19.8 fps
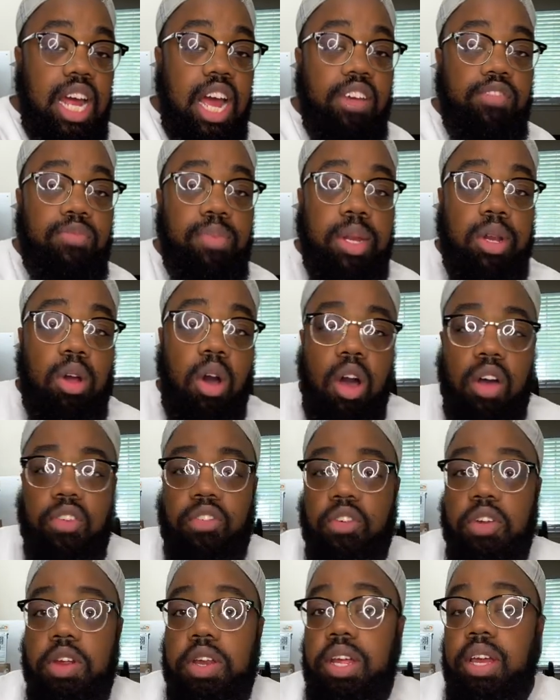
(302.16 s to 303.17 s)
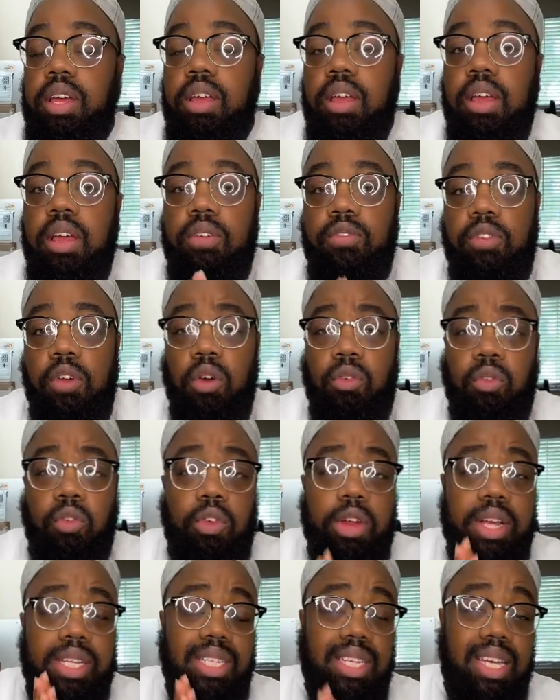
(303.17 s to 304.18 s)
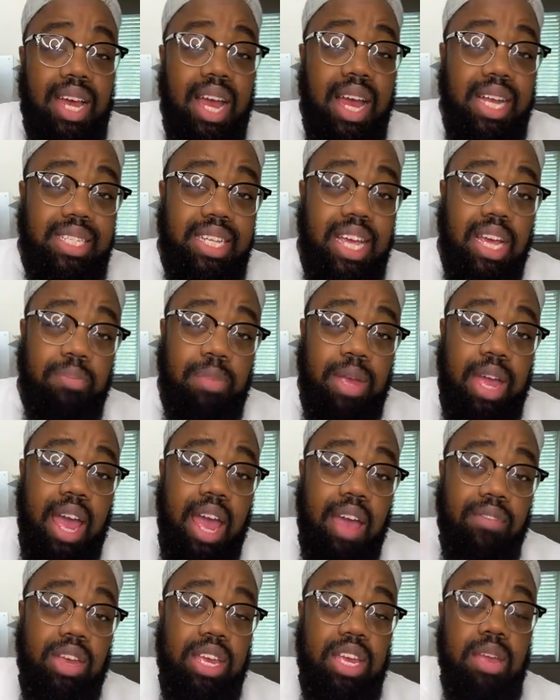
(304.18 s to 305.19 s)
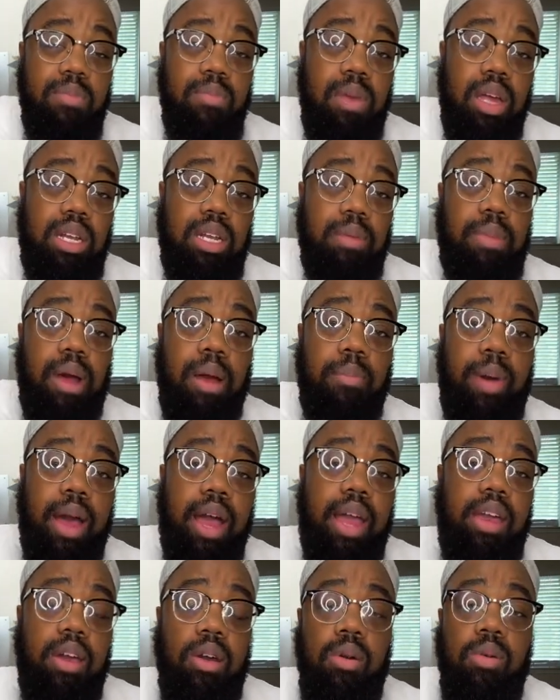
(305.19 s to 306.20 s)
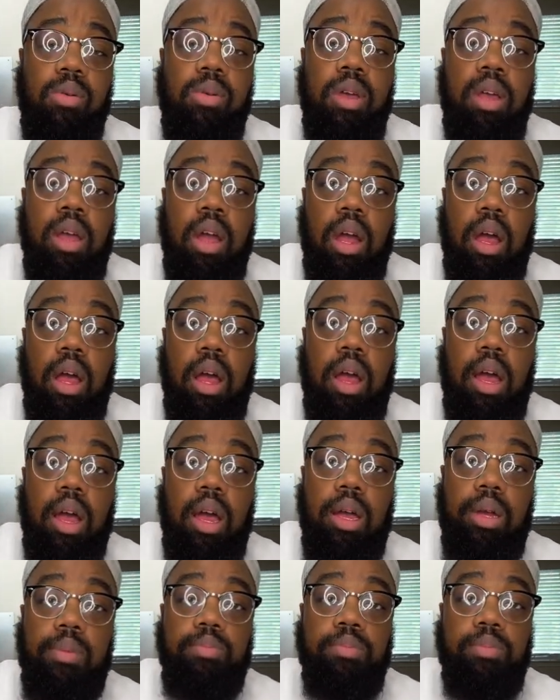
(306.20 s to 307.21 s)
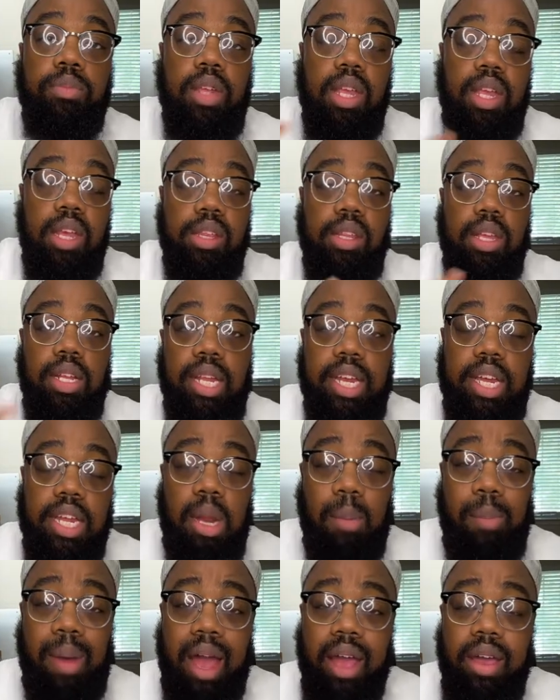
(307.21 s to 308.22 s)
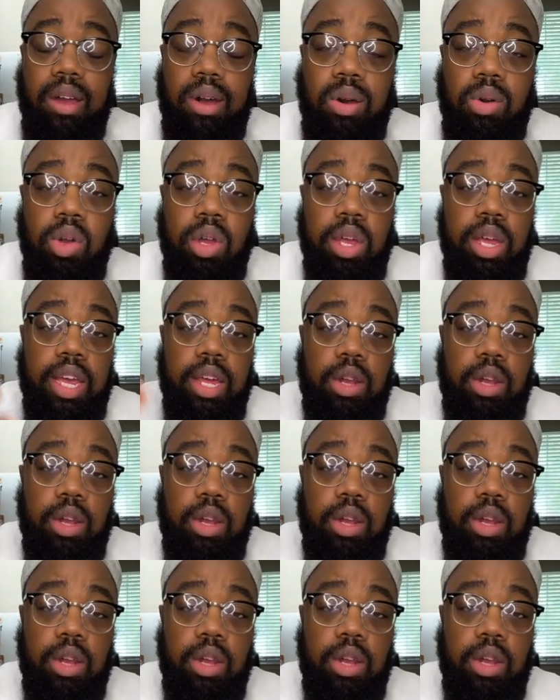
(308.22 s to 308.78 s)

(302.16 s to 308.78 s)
that I've been offering it, feel free to contact me. I have an email in my bio, um, and the link in the bio.